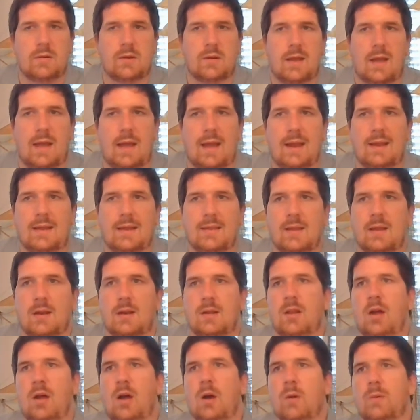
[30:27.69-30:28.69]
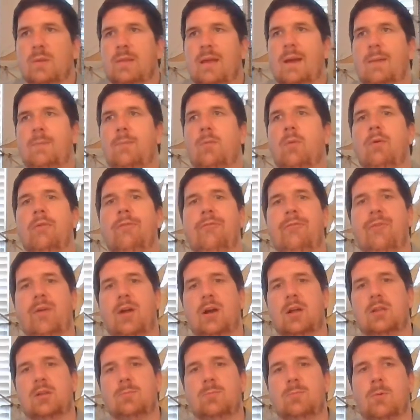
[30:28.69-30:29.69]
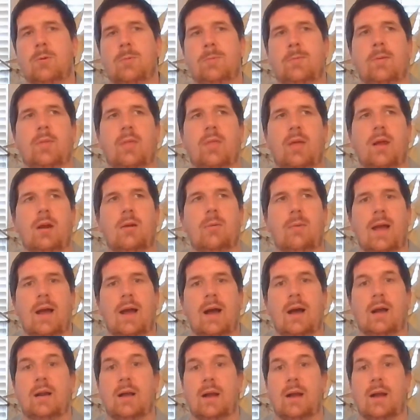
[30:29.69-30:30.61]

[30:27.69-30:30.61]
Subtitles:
Okay, and then along with that, more filth, the more people that are around.